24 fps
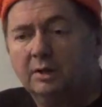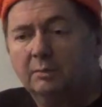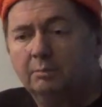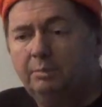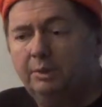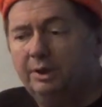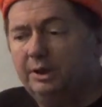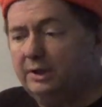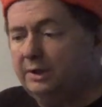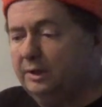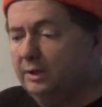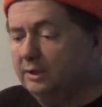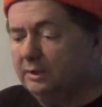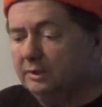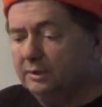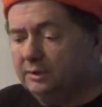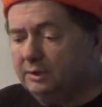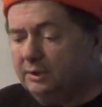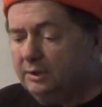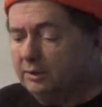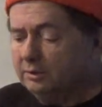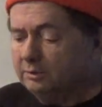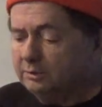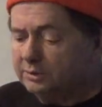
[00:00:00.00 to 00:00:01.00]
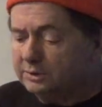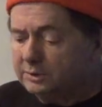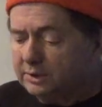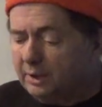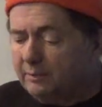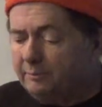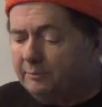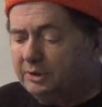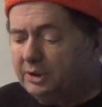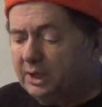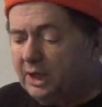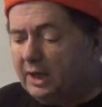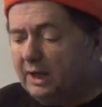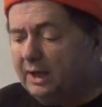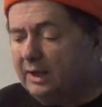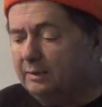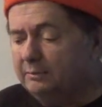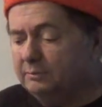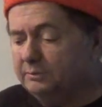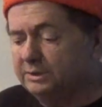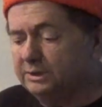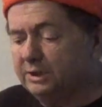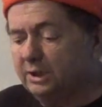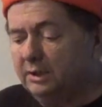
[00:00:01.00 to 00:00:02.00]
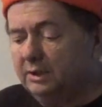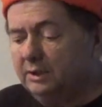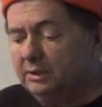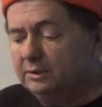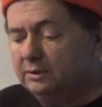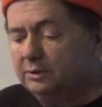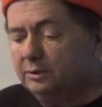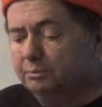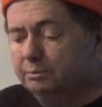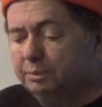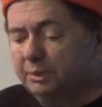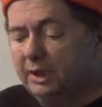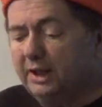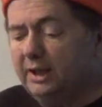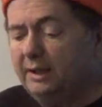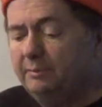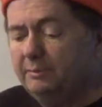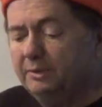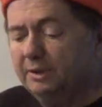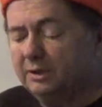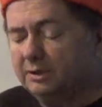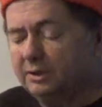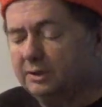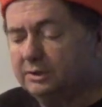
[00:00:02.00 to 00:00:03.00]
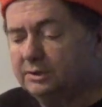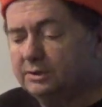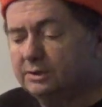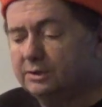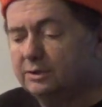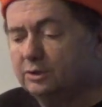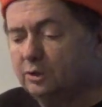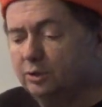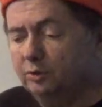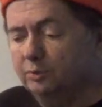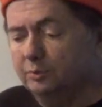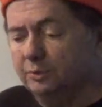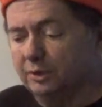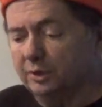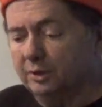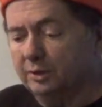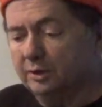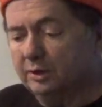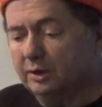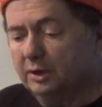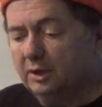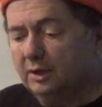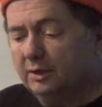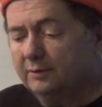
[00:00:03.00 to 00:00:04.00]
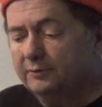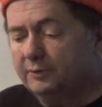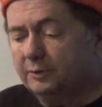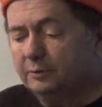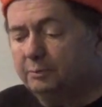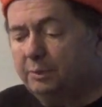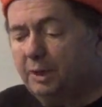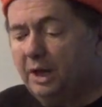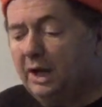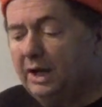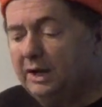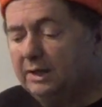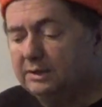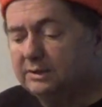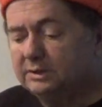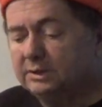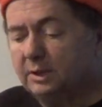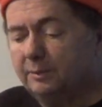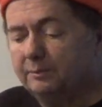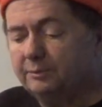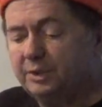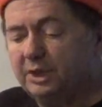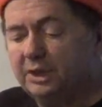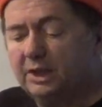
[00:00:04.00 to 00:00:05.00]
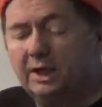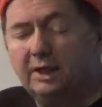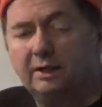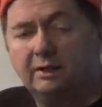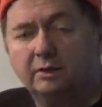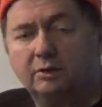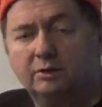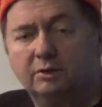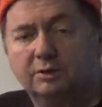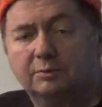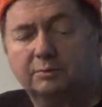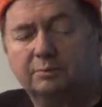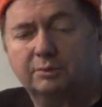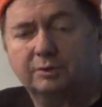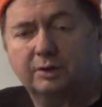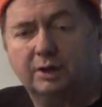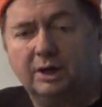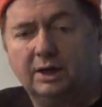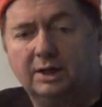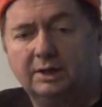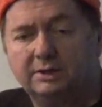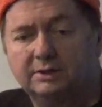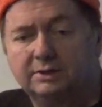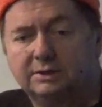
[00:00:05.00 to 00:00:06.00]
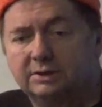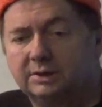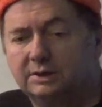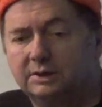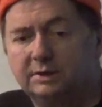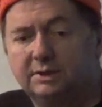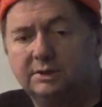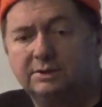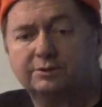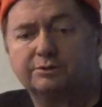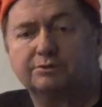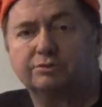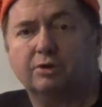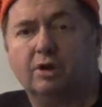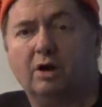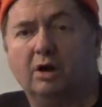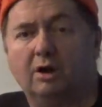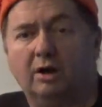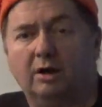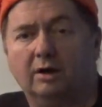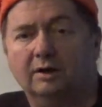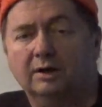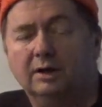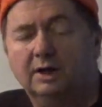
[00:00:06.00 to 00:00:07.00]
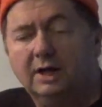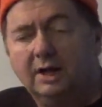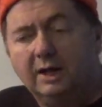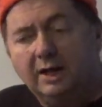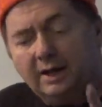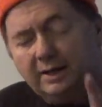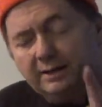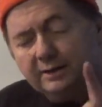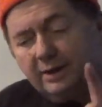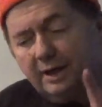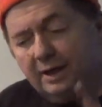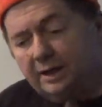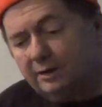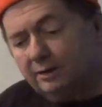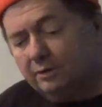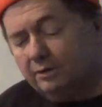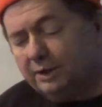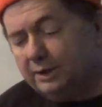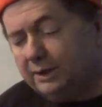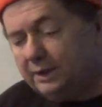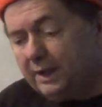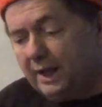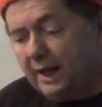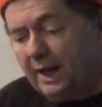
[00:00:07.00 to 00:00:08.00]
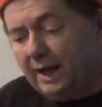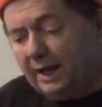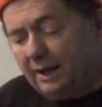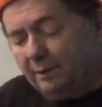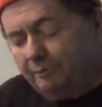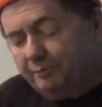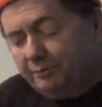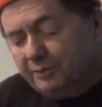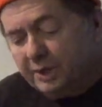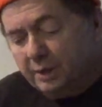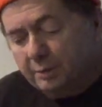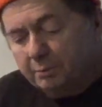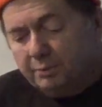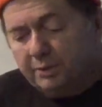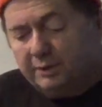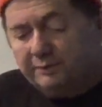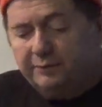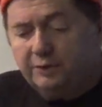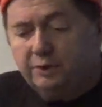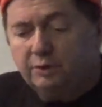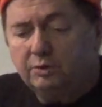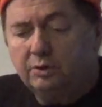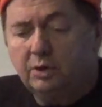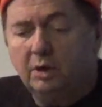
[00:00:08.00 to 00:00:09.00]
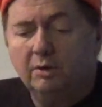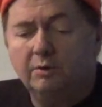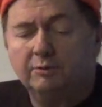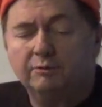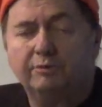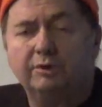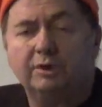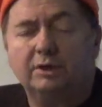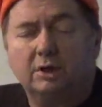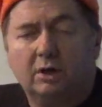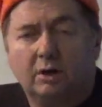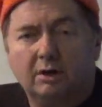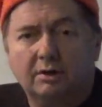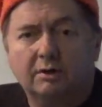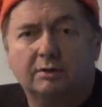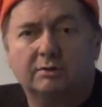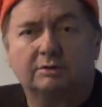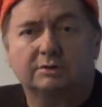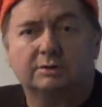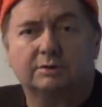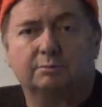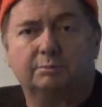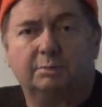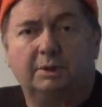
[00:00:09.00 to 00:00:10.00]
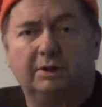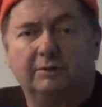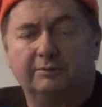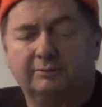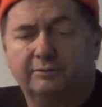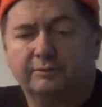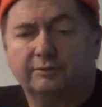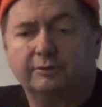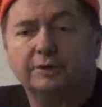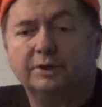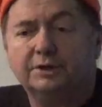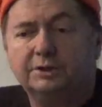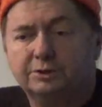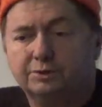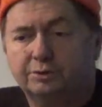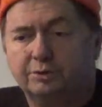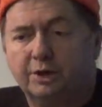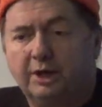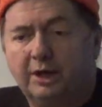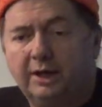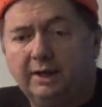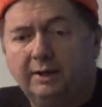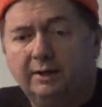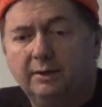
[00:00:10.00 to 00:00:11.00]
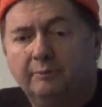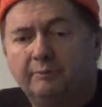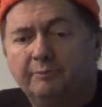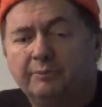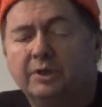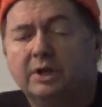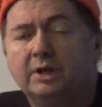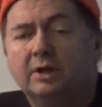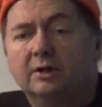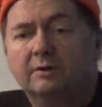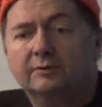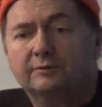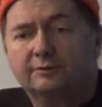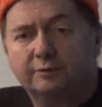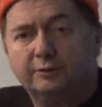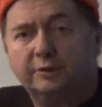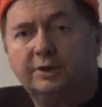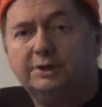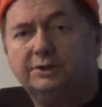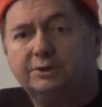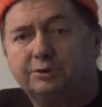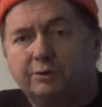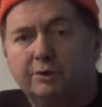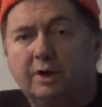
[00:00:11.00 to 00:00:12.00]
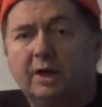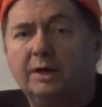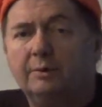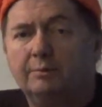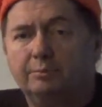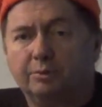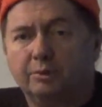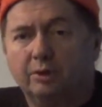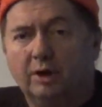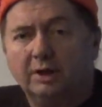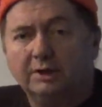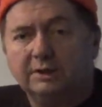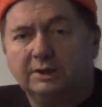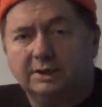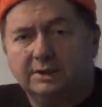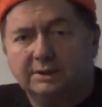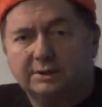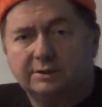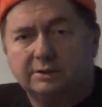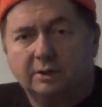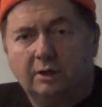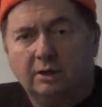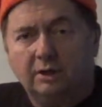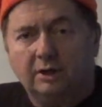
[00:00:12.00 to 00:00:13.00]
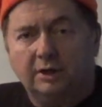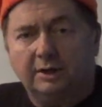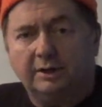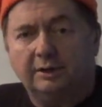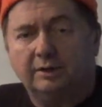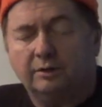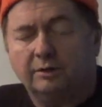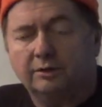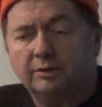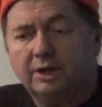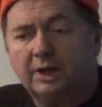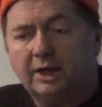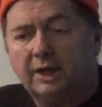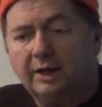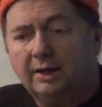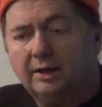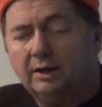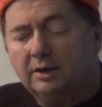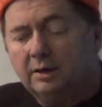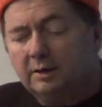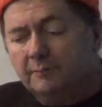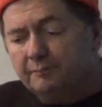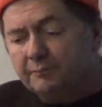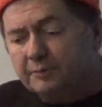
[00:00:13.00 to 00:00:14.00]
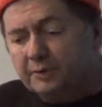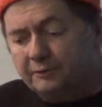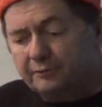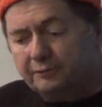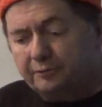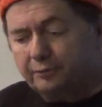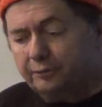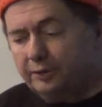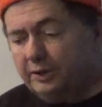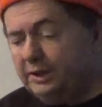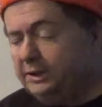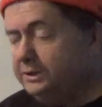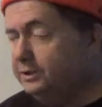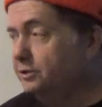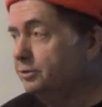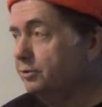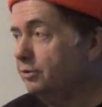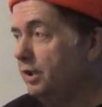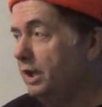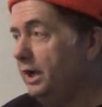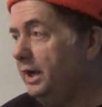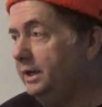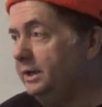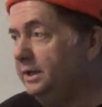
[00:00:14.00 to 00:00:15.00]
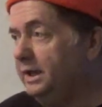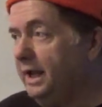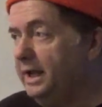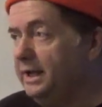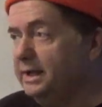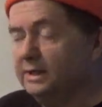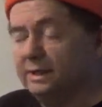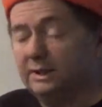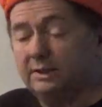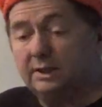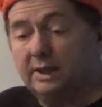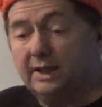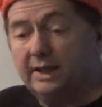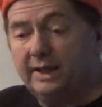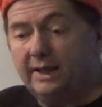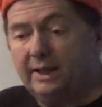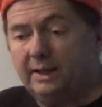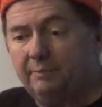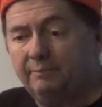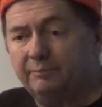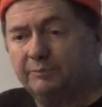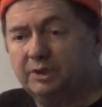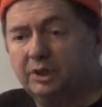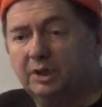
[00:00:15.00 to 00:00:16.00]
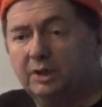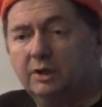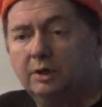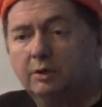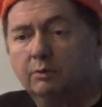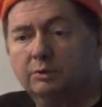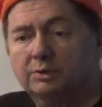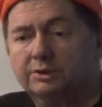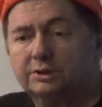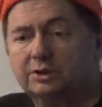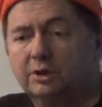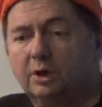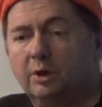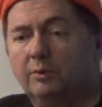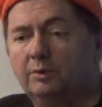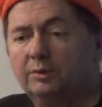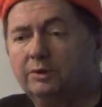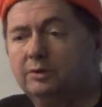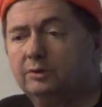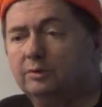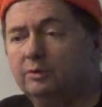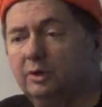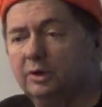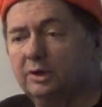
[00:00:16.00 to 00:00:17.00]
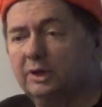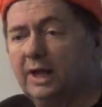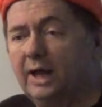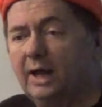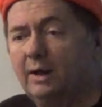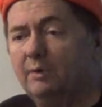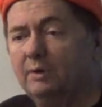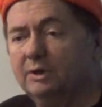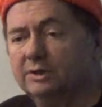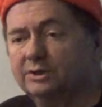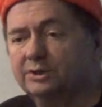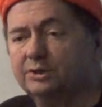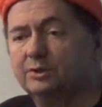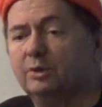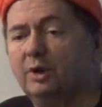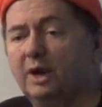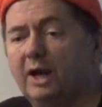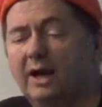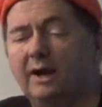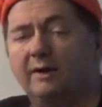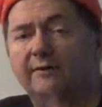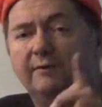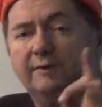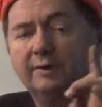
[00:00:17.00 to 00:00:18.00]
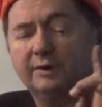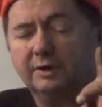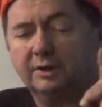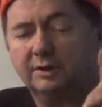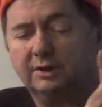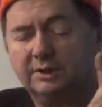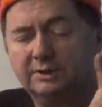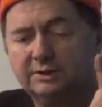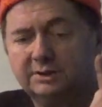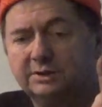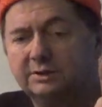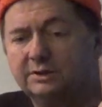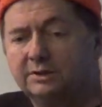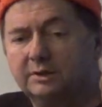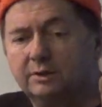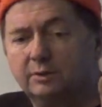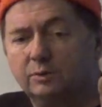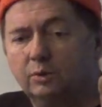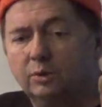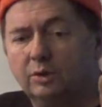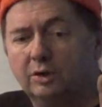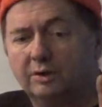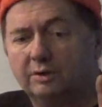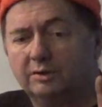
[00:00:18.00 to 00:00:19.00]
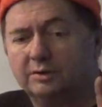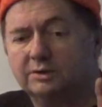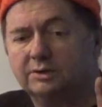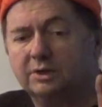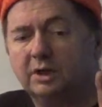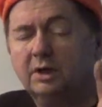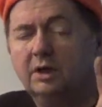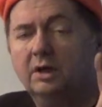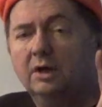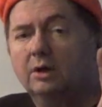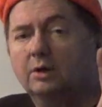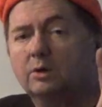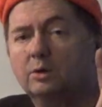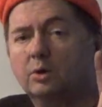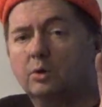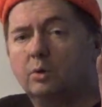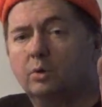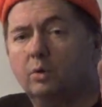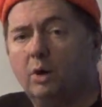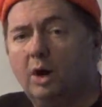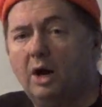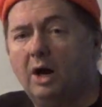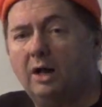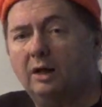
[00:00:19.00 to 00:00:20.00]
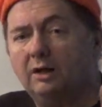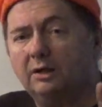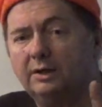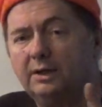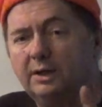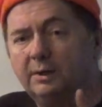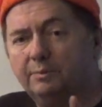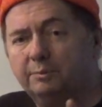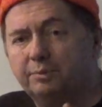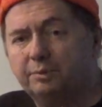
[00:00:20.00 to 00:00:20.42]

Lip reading: But, you know, sometimes to blame the consumer for buying something at a good price is wrong. And not only that, but if you go and read articles about free trade brought this on, okay? Free trade, they claimed, was going to allow us to have, listen to the words, quality